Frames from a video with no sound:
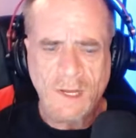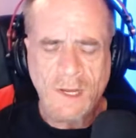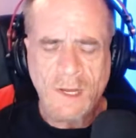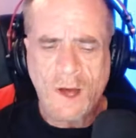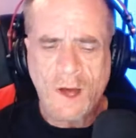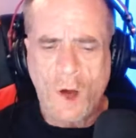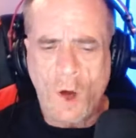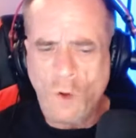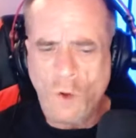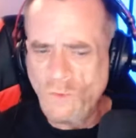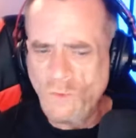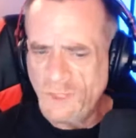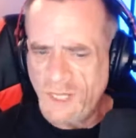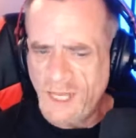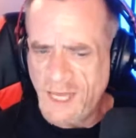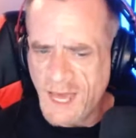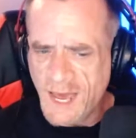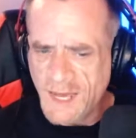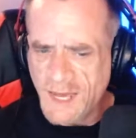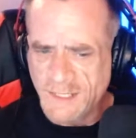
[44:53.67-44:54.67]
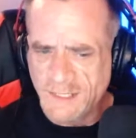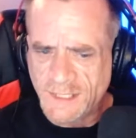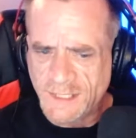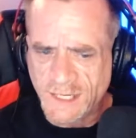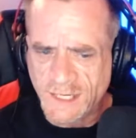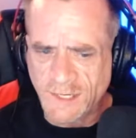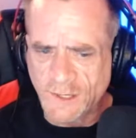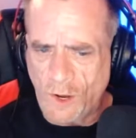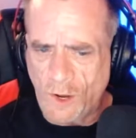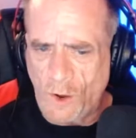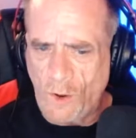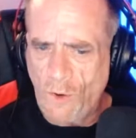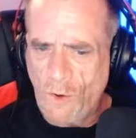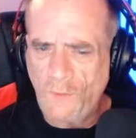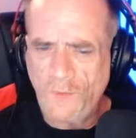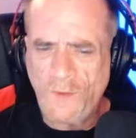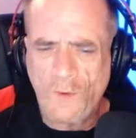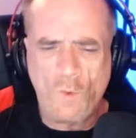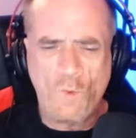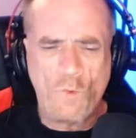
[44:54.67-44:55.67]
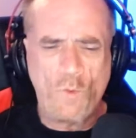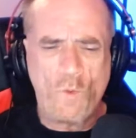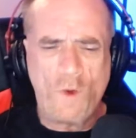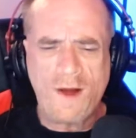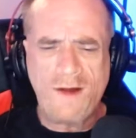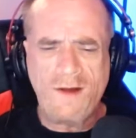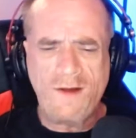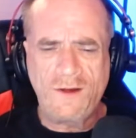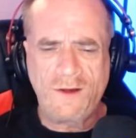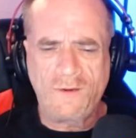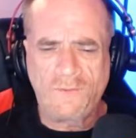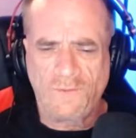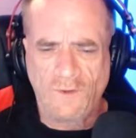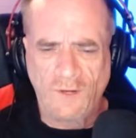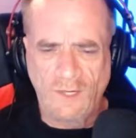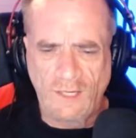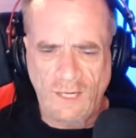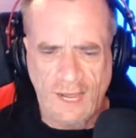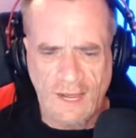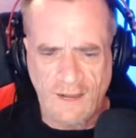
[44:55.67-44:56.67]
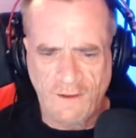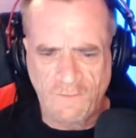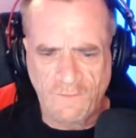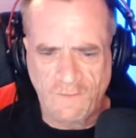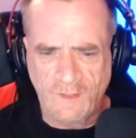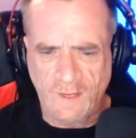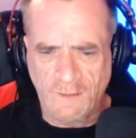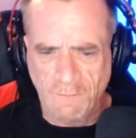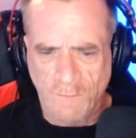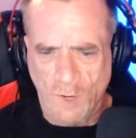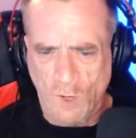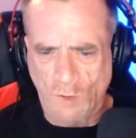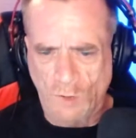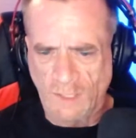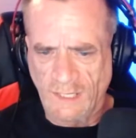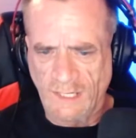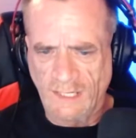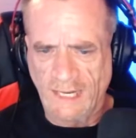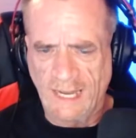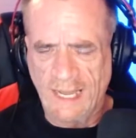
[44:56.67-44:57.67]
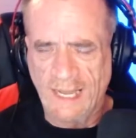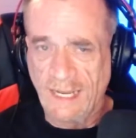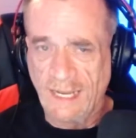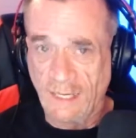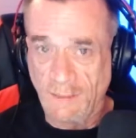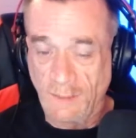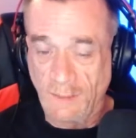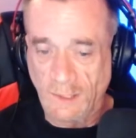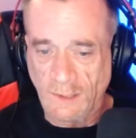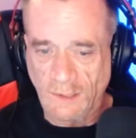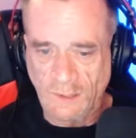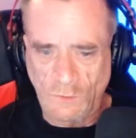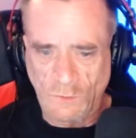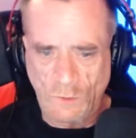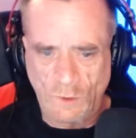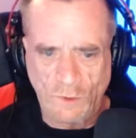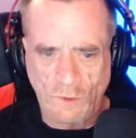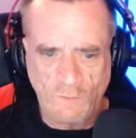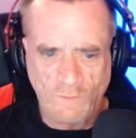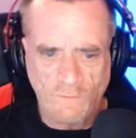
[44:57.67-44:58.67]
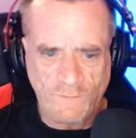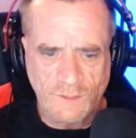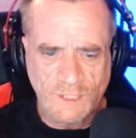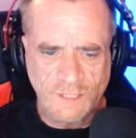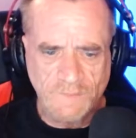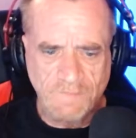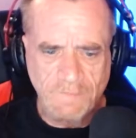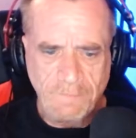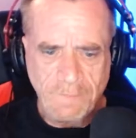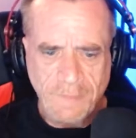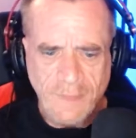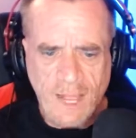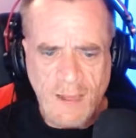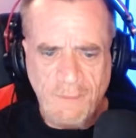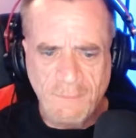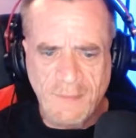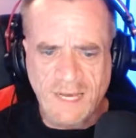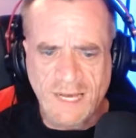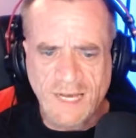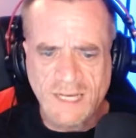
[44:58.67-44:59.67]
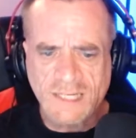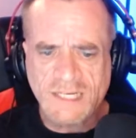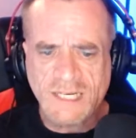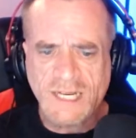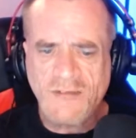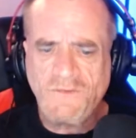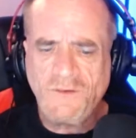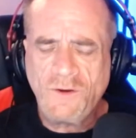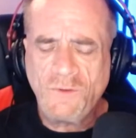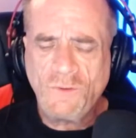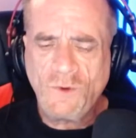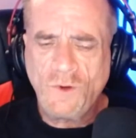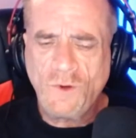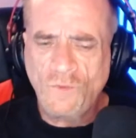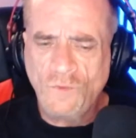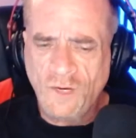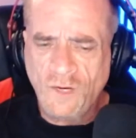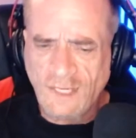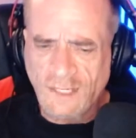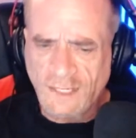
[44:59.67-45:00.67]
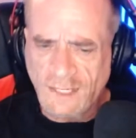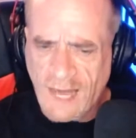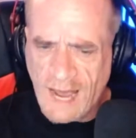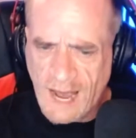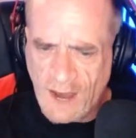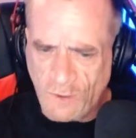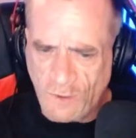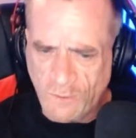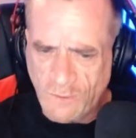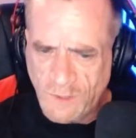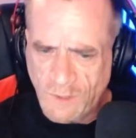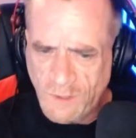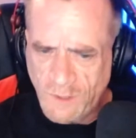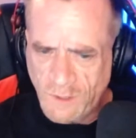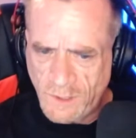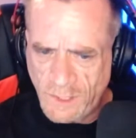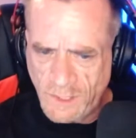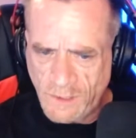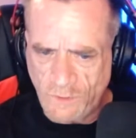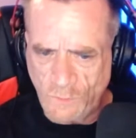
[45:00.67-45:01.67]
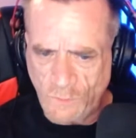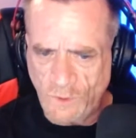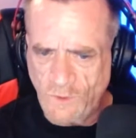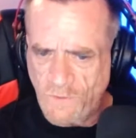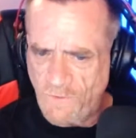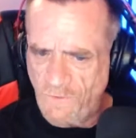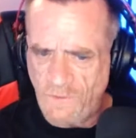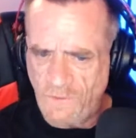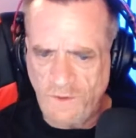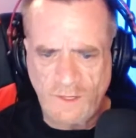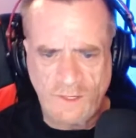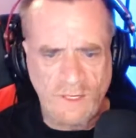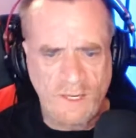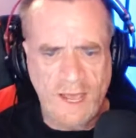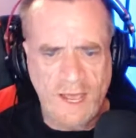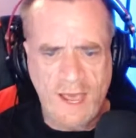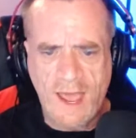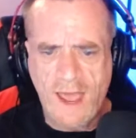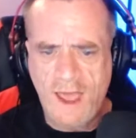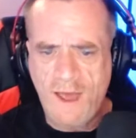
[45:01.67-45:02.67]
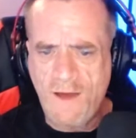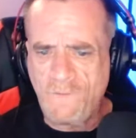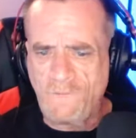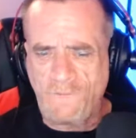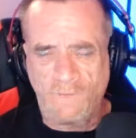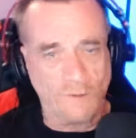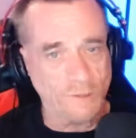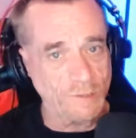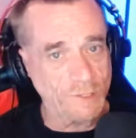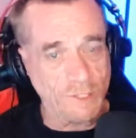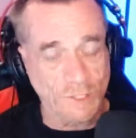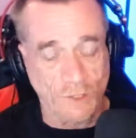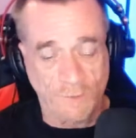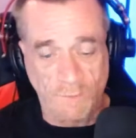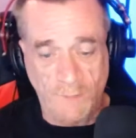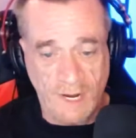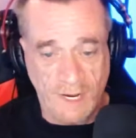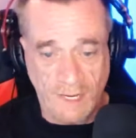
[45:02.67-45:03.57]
only guess at all the wonderful life that Mowgli led among the wolves, because if it were written out, it would fill ever so many